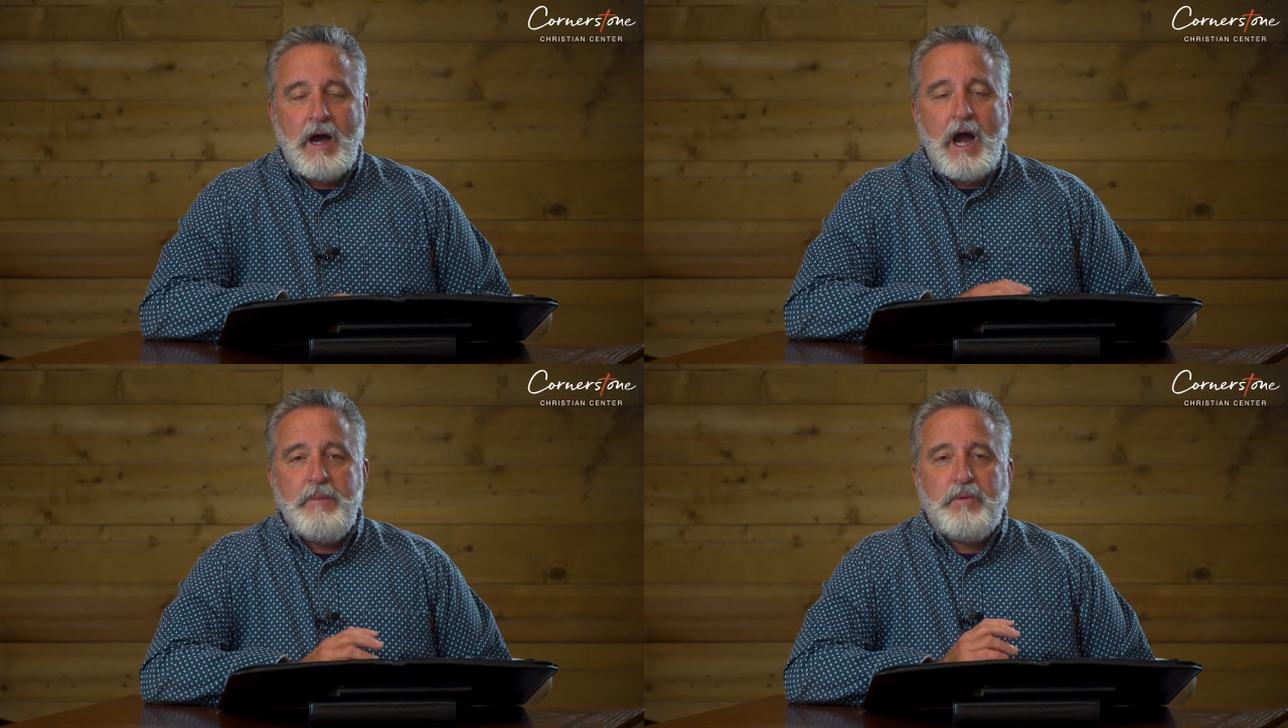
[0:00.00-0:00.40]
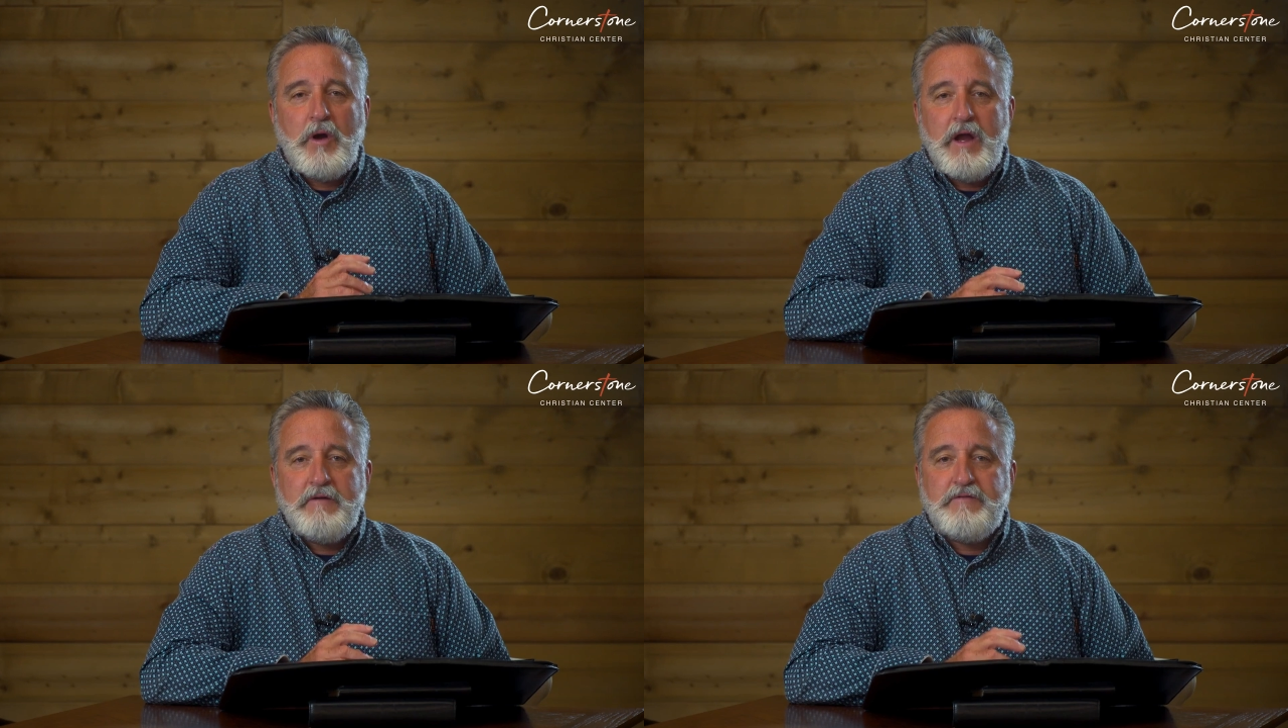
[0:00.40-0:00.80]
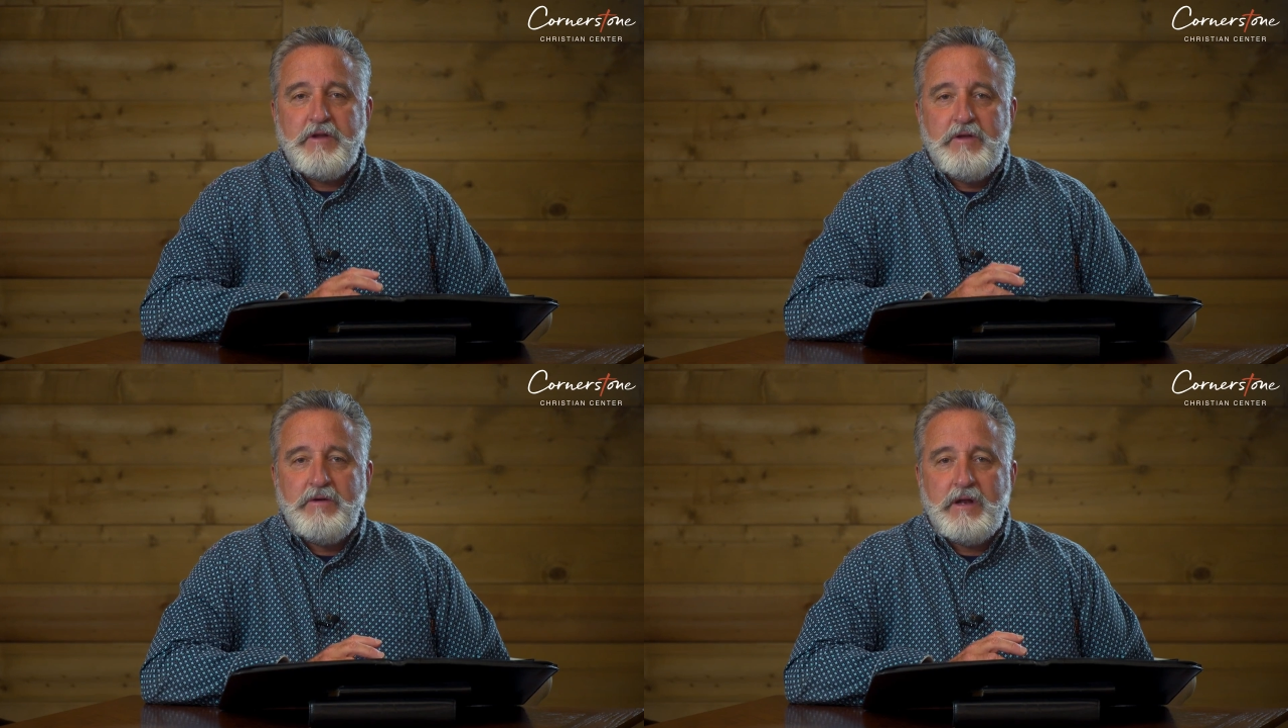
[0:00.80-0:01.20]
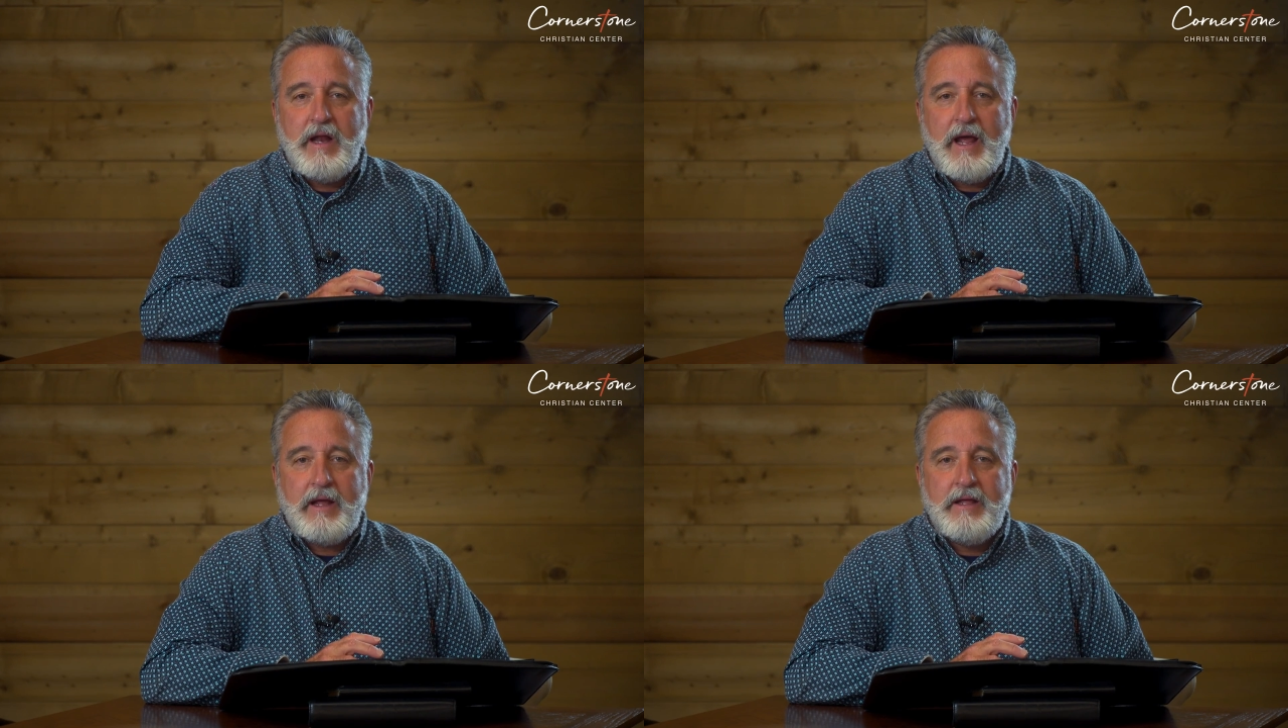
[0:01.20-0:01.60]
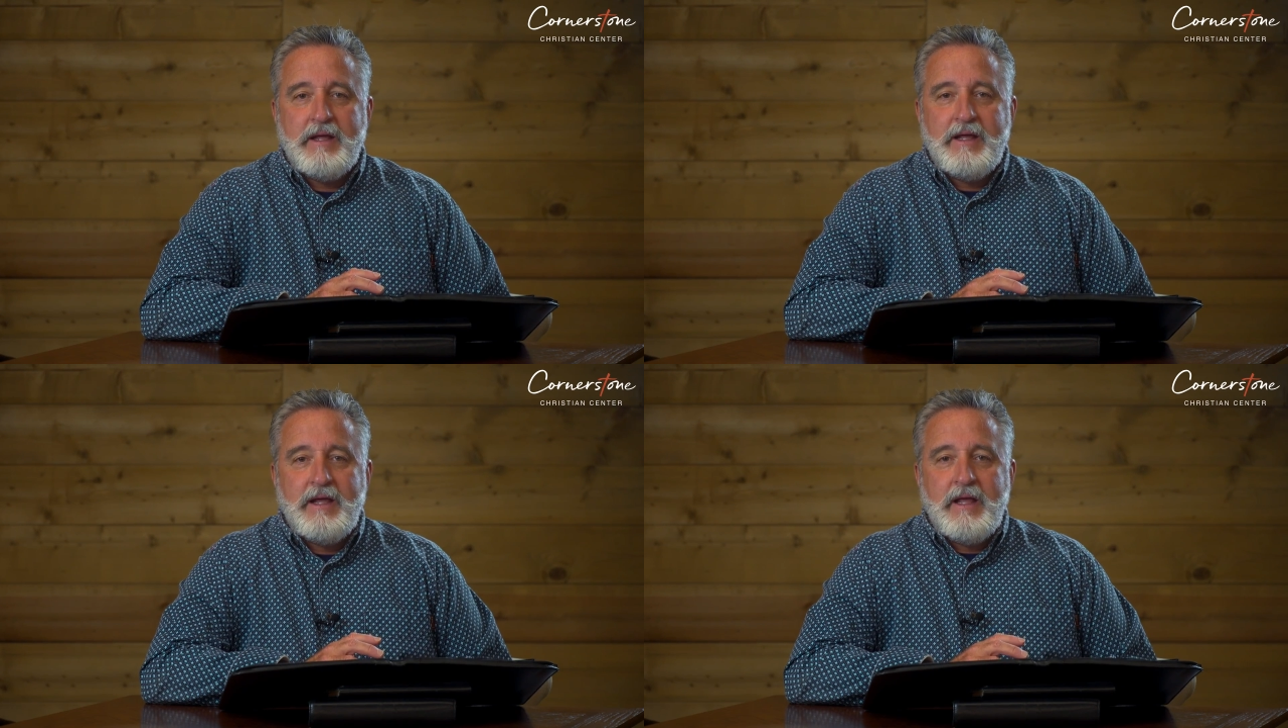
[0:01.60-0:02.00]
I'm praying for you today
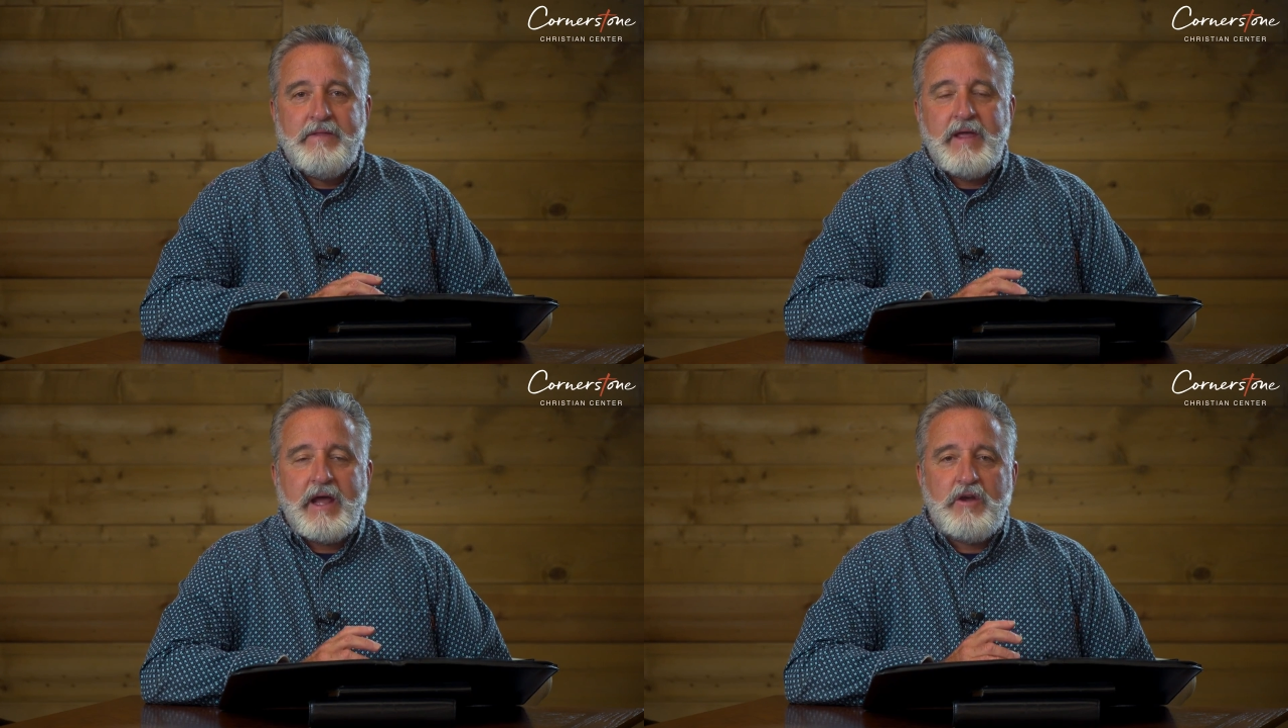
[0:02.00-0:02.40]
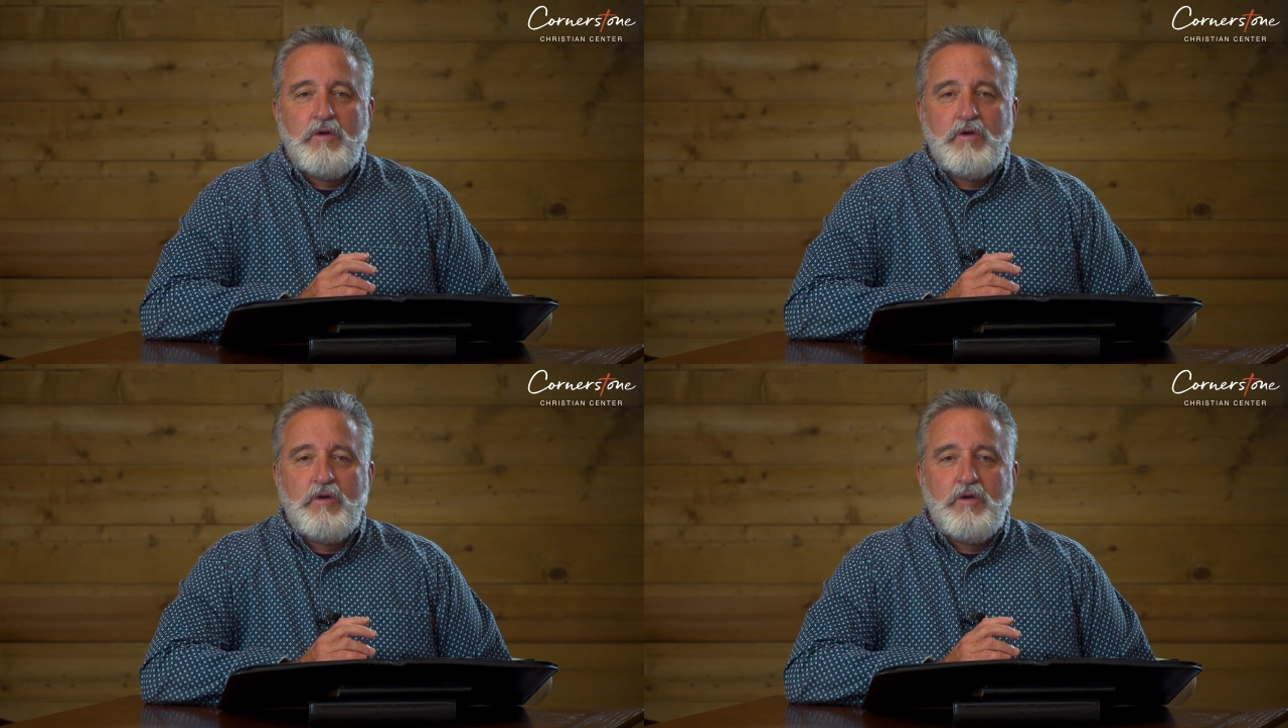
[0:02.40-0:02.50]
that